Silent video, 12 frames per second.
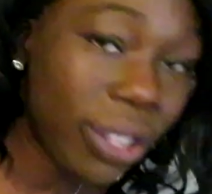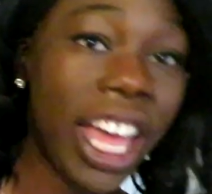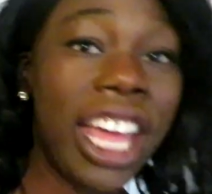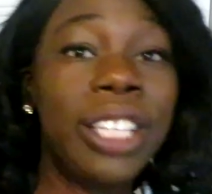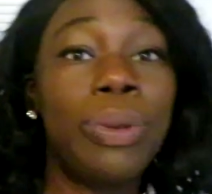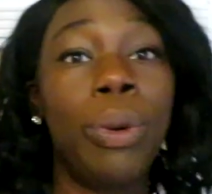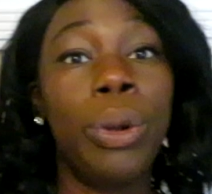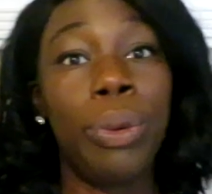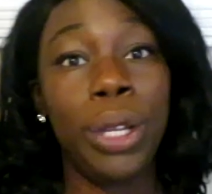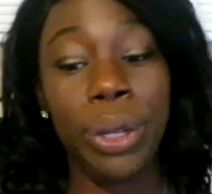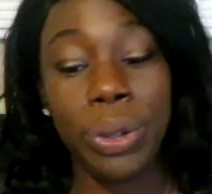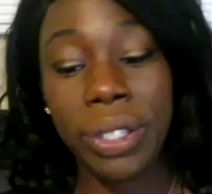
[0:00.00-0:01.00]
So that is what we
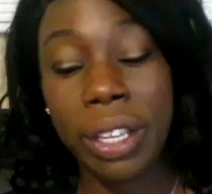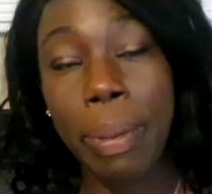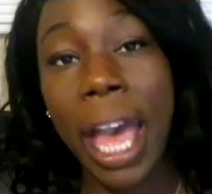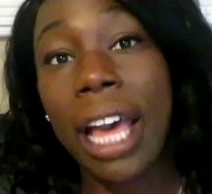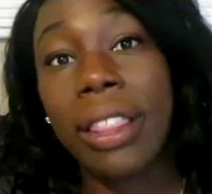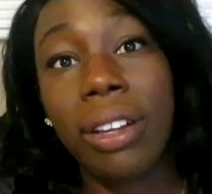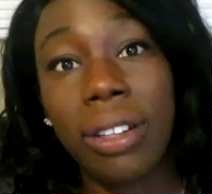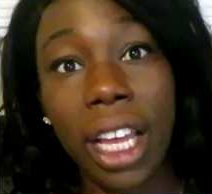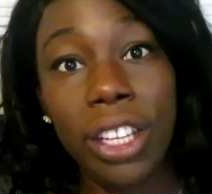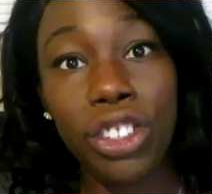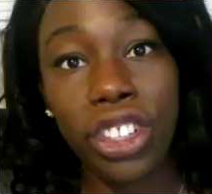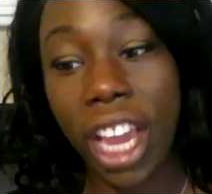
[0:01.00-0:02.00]
will use to pack their
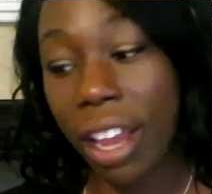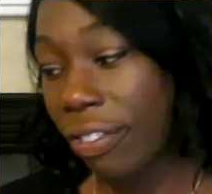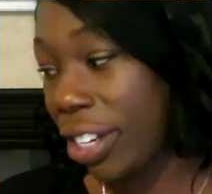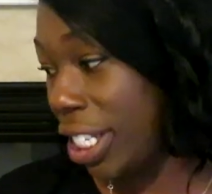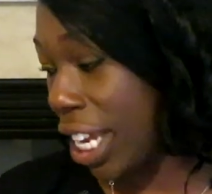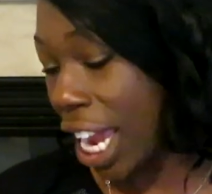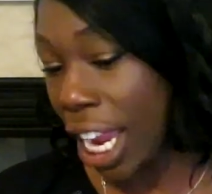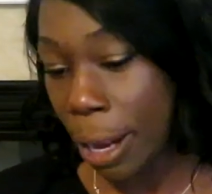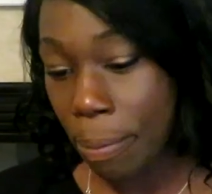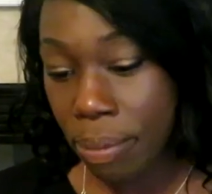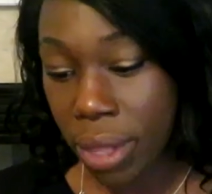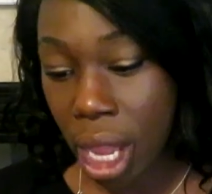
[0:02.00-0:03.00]
lunch every
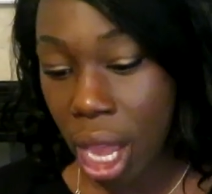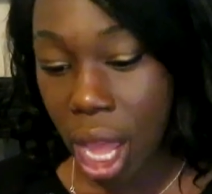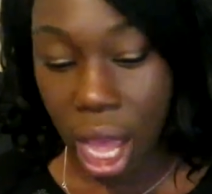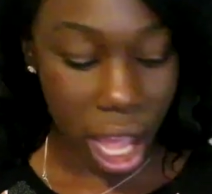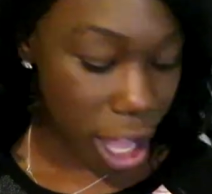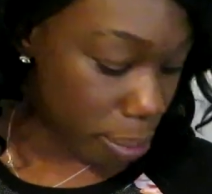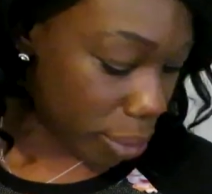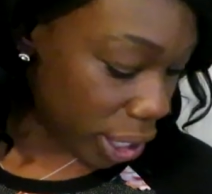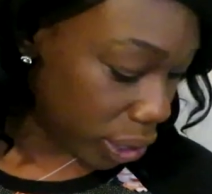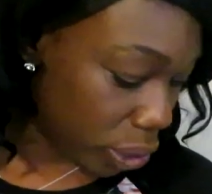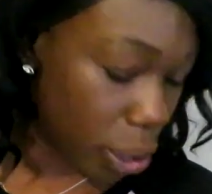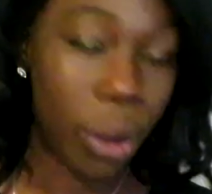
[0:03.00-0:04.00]
day.
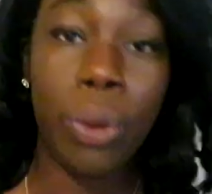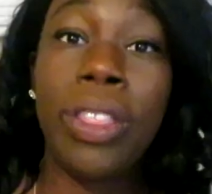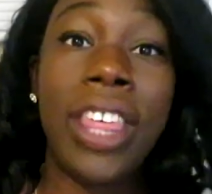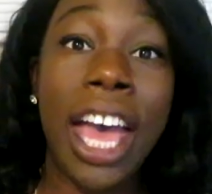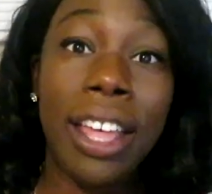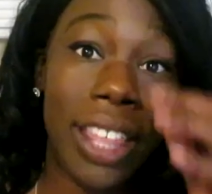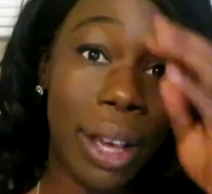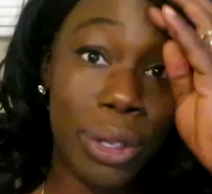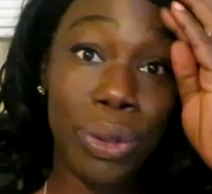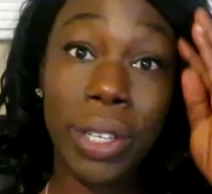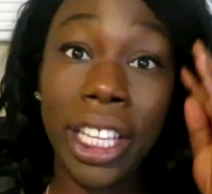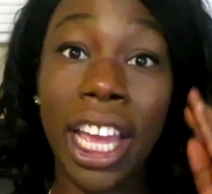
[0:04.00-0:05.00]
And so that
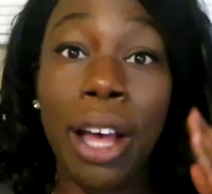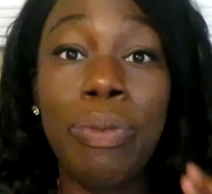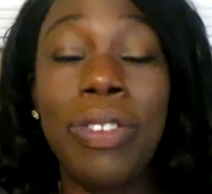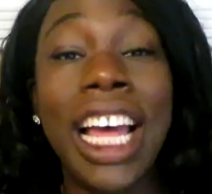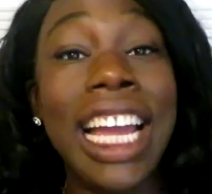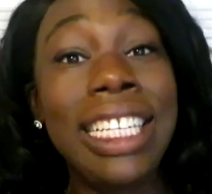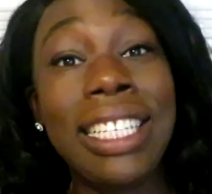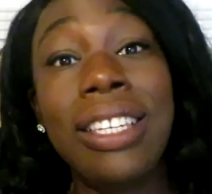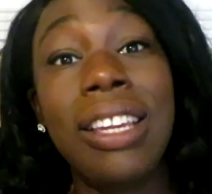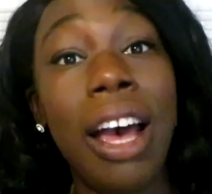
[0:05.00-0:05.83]
was really helpful. I did